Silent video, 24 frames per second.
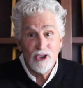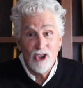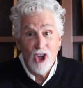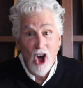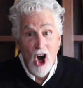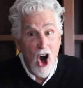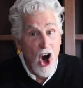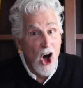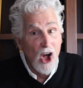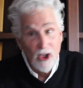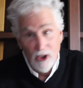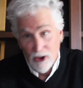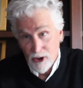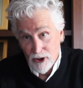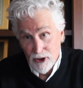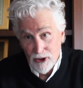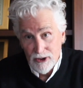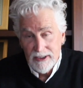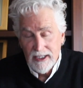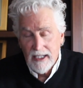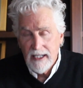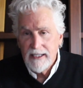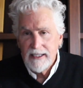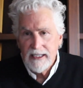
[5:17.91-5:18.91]

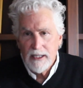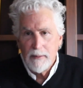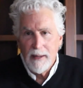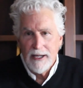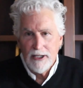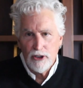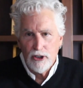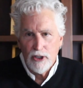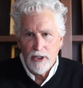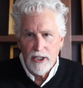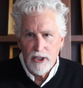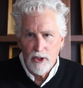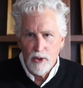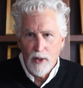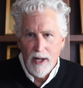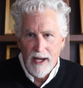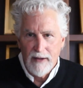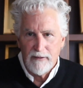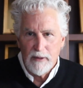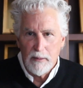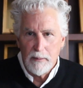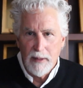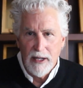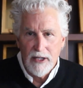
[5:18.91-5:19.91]
dollars to make sure you do
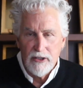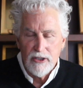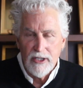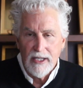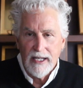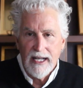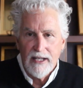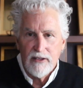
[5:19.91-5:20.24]
have a budget.